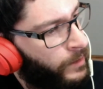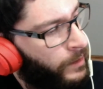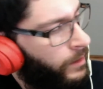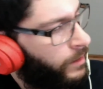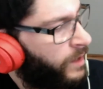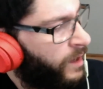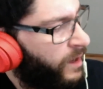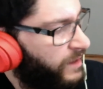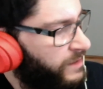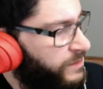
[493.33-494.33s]
yeah,
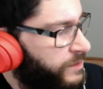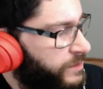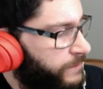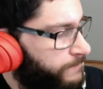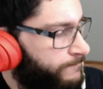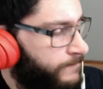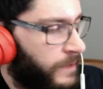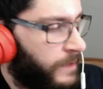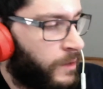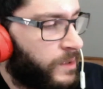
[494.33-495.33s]
it just,
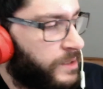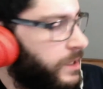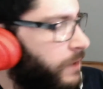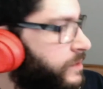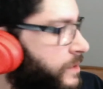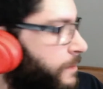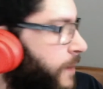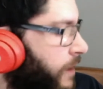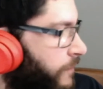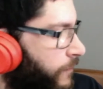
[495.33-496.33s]
I don't want to say it was a
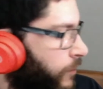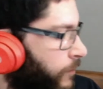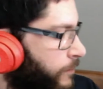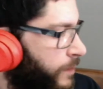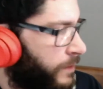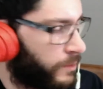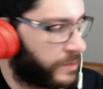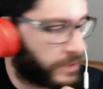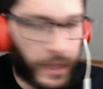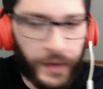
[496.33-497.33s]
bad film, but there was
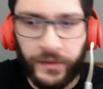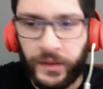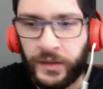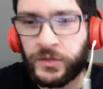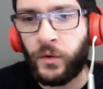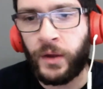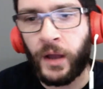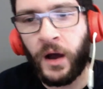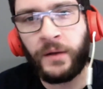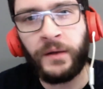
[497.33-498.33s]
a lot of things going
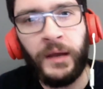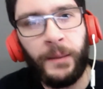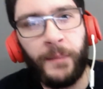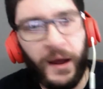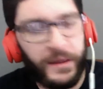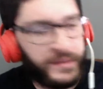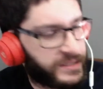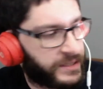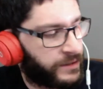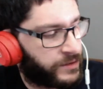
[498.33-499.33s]
on behind the
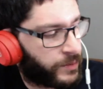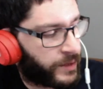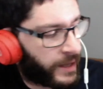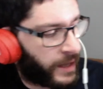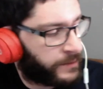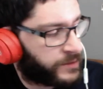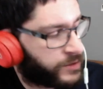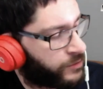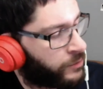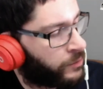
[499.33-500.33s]
scenes when it came
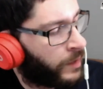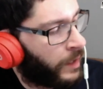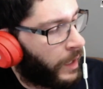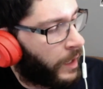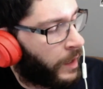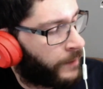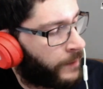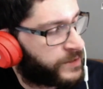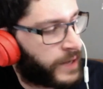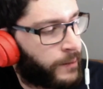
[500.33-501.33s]
to
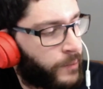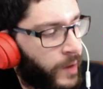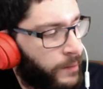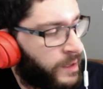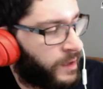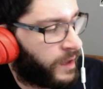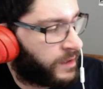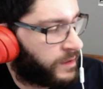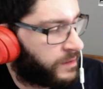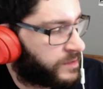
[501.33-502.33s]
Sam Raimi
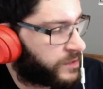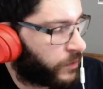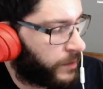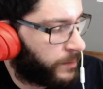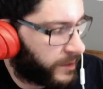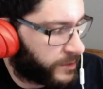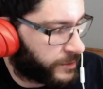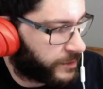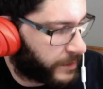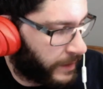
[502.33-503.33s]
and Sony
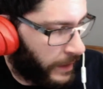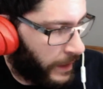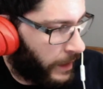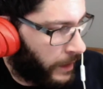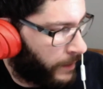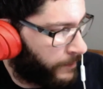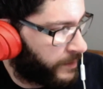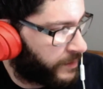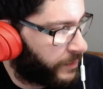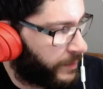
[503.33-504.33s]
Pictures.
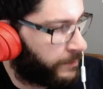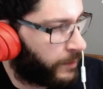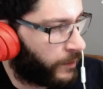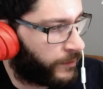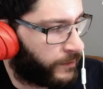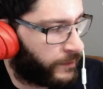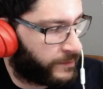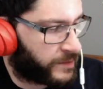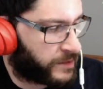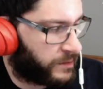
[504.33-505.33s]
Between both of them,
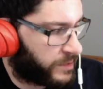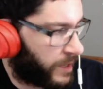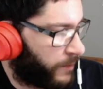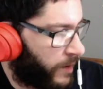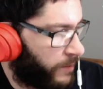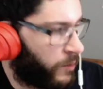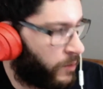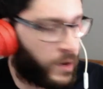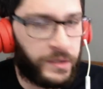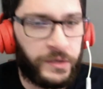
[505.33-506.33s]
Sam Raimi
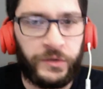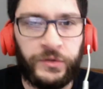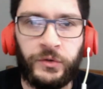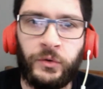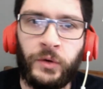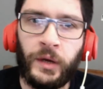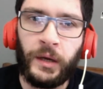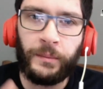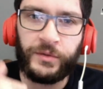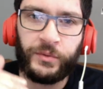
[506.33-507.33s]
wanted to do,
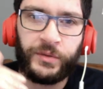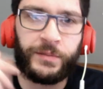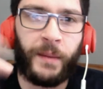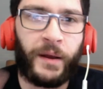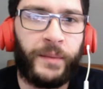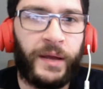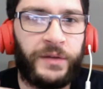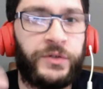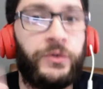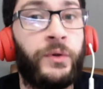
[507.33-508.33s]
between Spider-Man
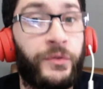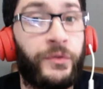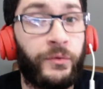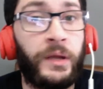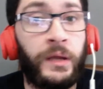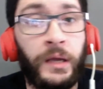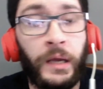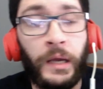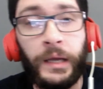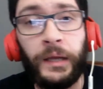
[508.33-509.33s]
2 and 3,
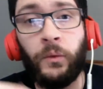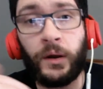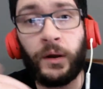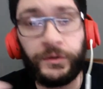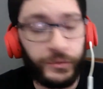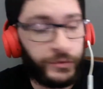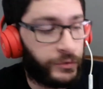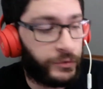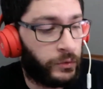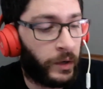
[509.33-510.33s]
he wanted to
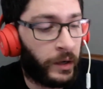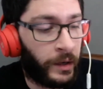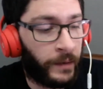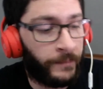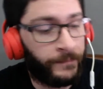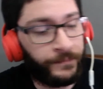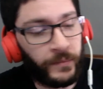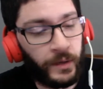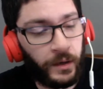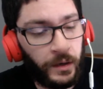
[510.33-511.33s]
do
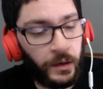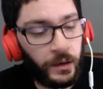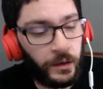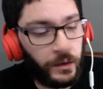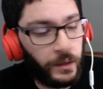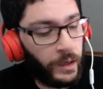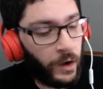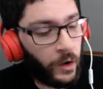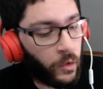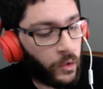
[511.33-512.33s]
a
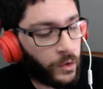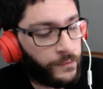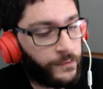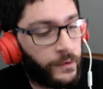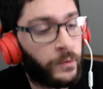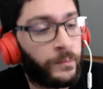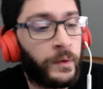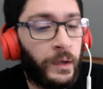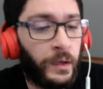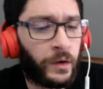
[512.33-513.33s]
horror film
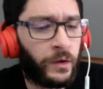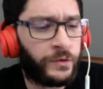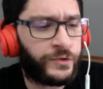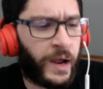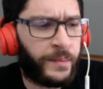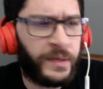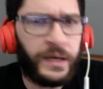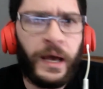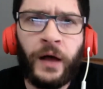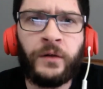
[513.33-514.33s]
called Drag Me to
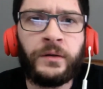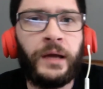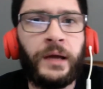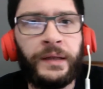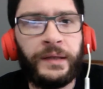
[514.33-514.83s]
Hell, and